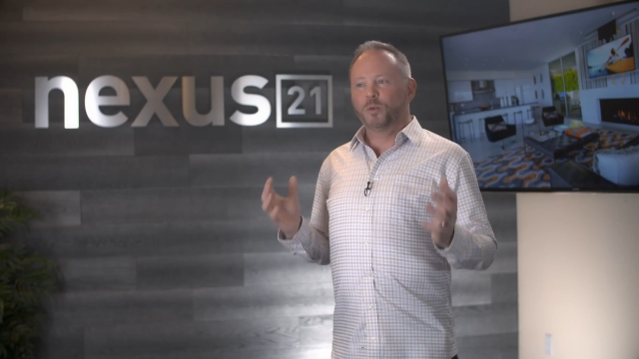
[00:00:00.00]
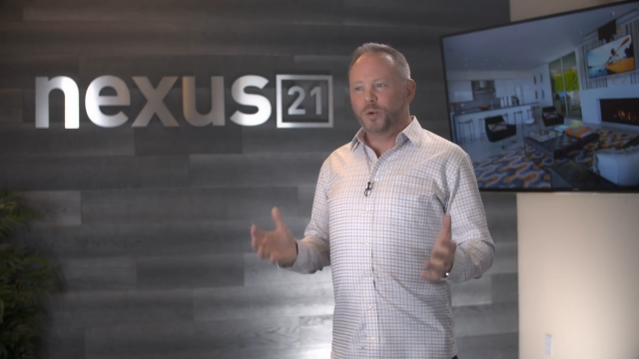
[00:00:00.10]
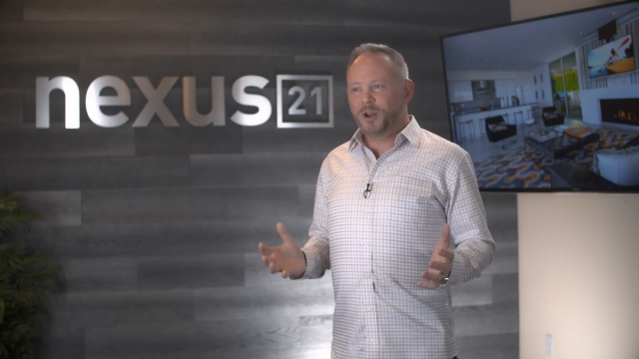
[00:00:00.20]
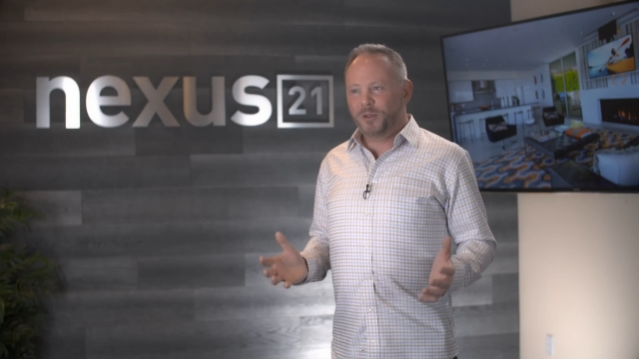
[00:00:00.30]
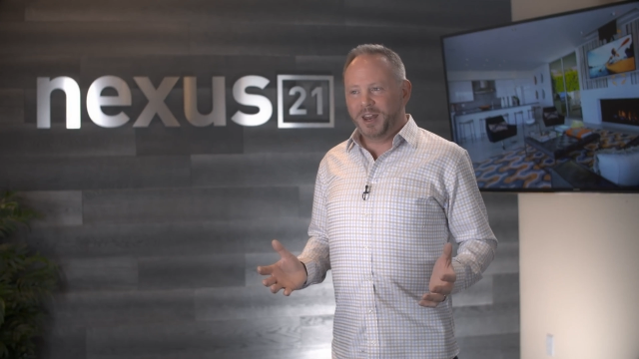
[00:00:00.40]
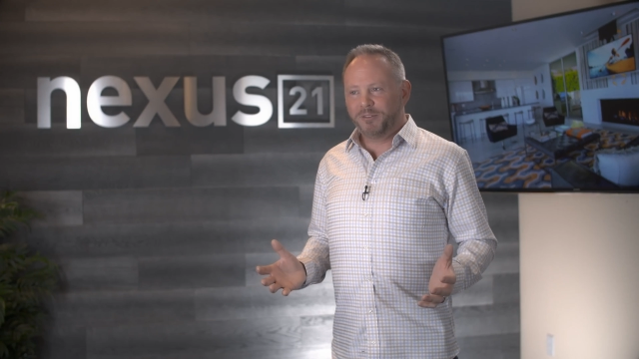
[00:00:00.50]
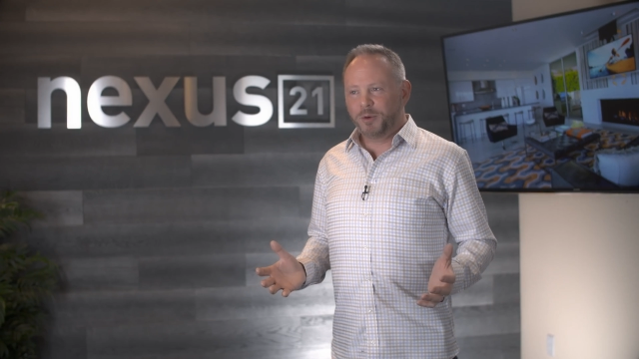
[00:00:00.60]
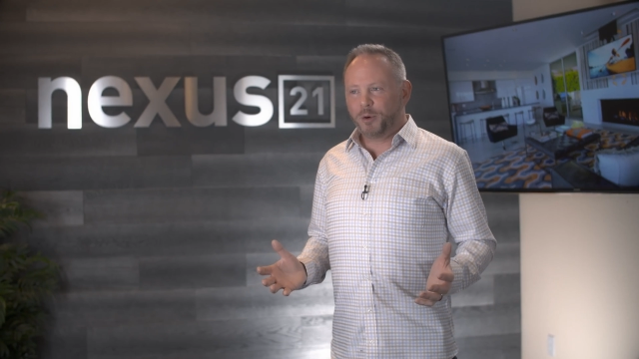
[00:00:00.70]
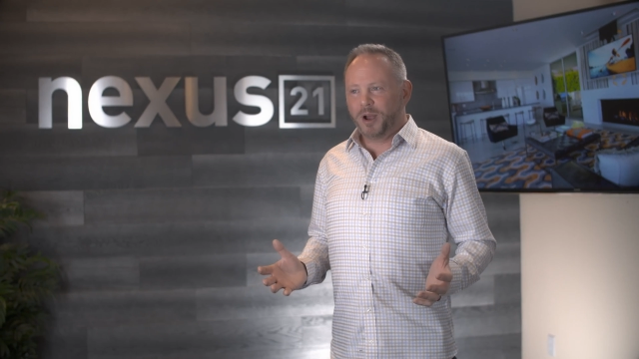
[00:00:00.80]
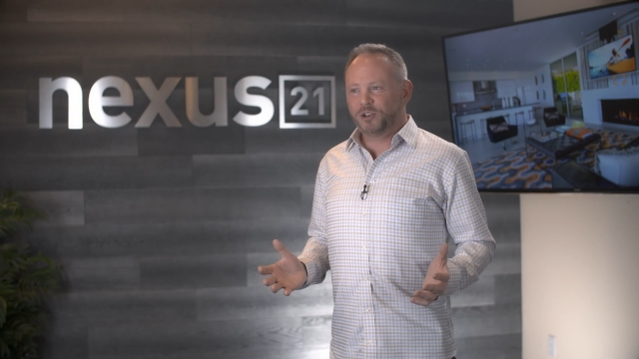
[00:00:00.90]
We know that every
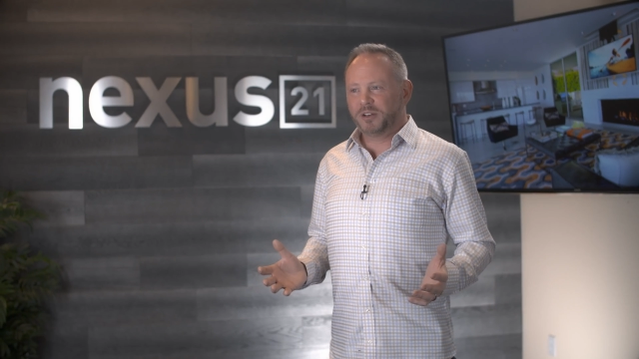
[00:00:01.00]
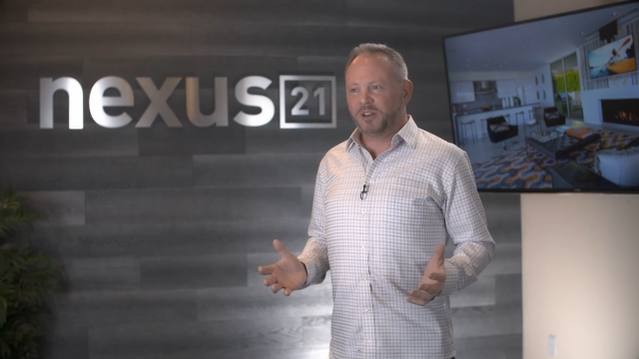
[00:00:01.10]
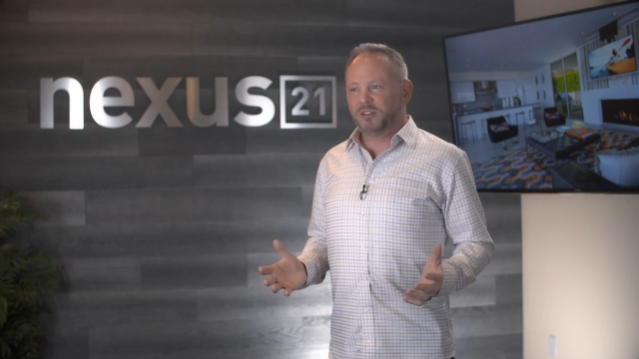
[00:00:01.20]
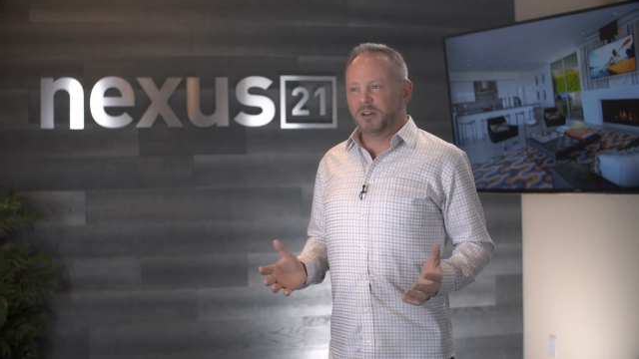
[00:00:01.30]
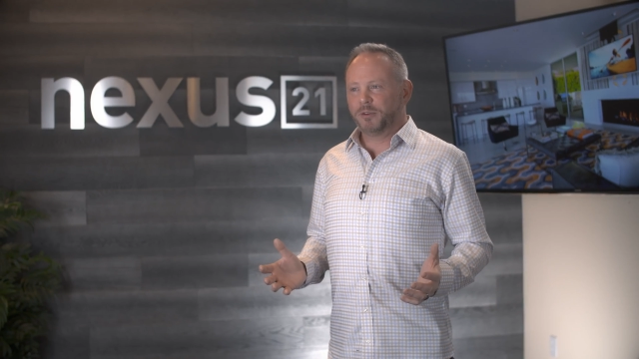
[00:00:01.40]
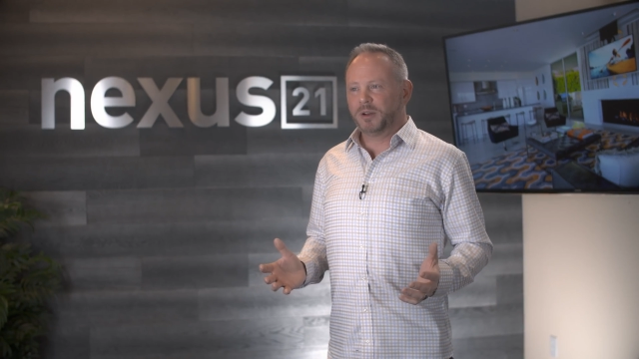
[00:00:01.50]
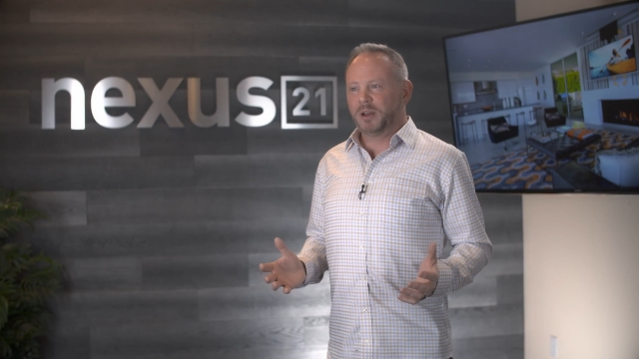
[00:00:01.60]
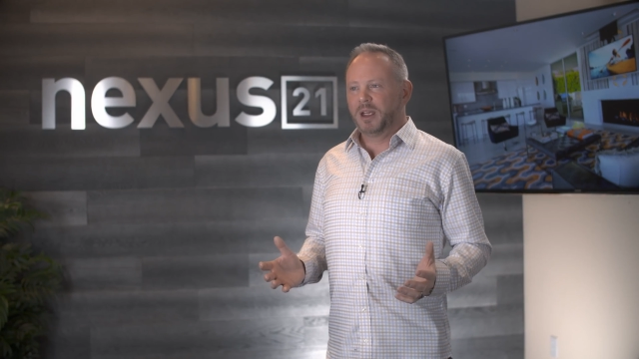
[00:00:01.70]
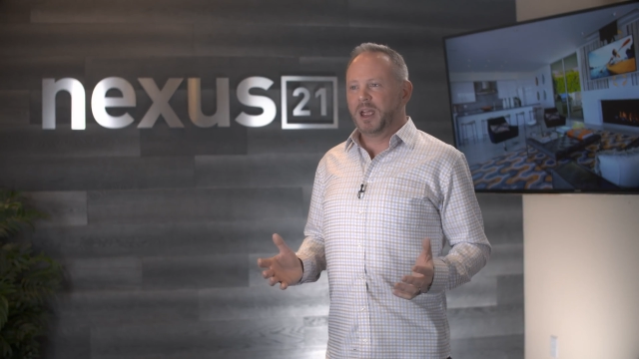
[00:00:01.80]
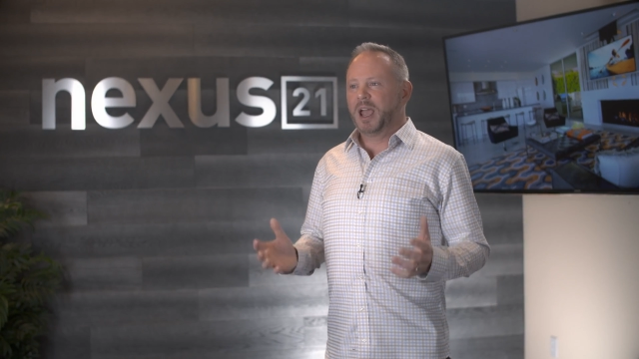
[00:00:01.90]
project is different,
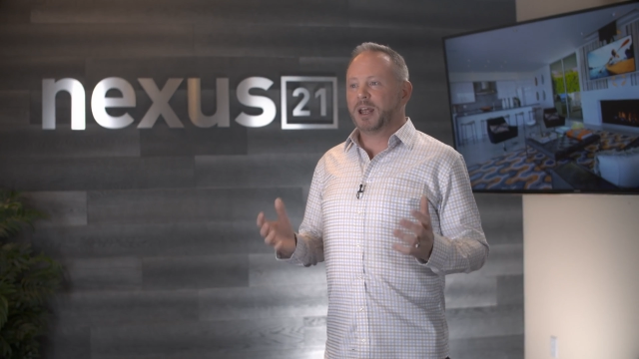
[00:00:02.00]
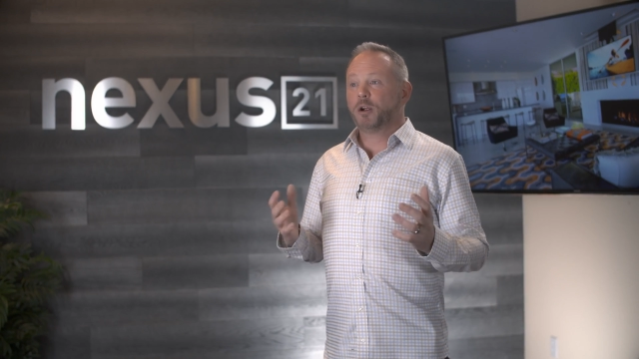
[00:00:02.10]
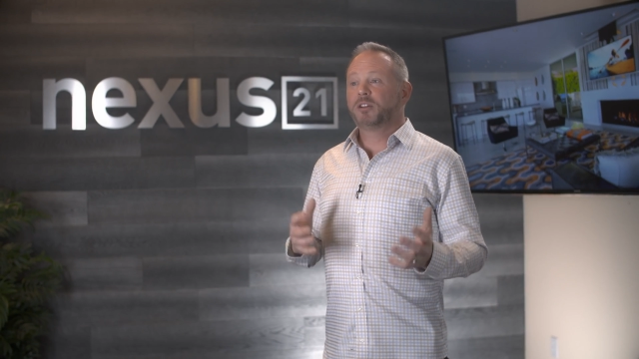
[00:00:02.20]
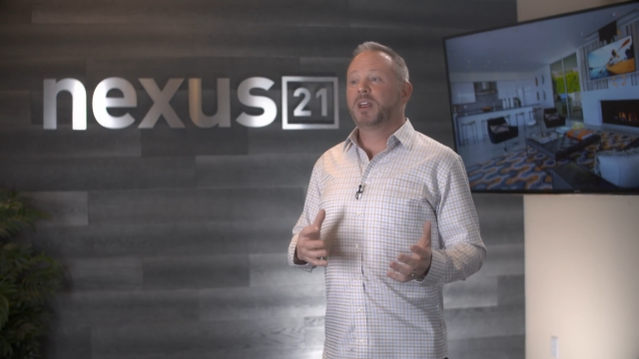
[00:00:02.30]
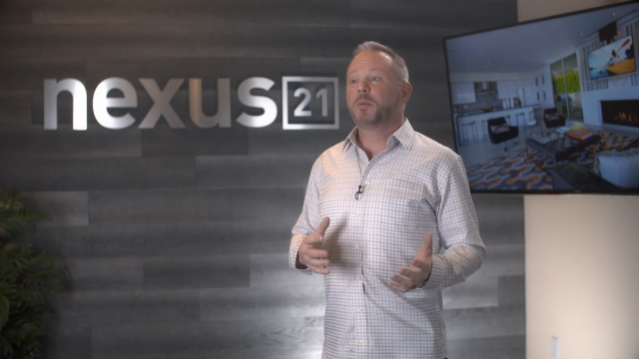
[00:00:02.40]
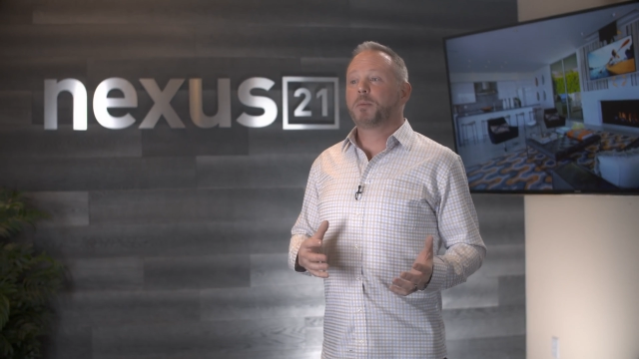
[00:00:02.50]
and our team of